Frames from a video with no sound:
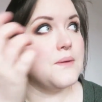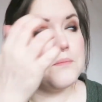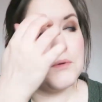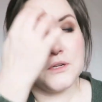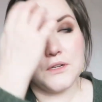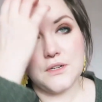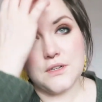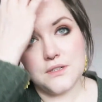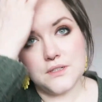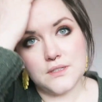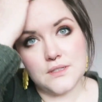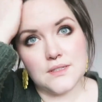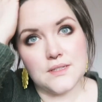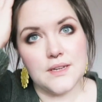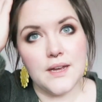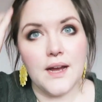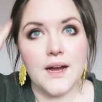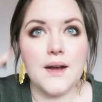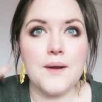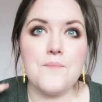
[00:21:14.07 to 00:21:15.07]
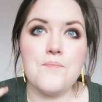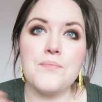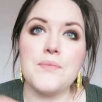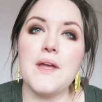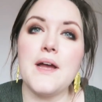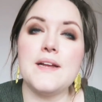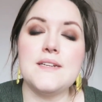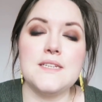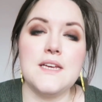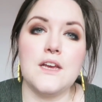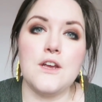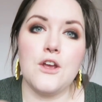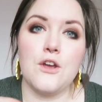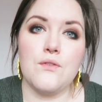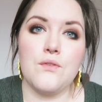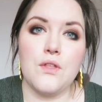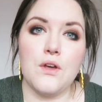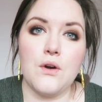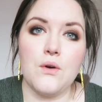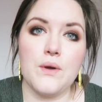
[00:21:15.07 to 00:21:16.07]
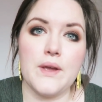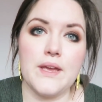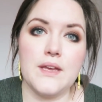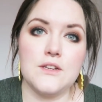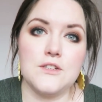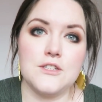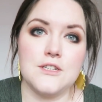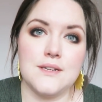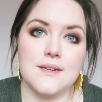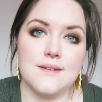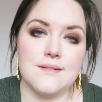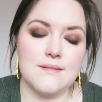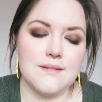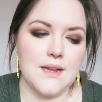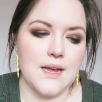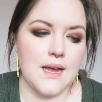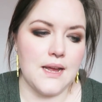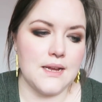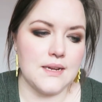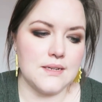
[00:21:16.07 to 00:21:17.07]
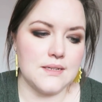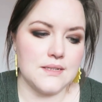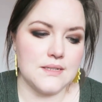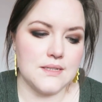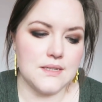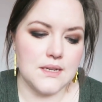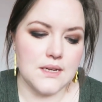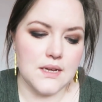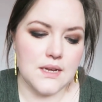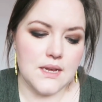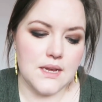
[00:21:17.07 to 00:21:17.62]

because um, I take over the whole kitchen and,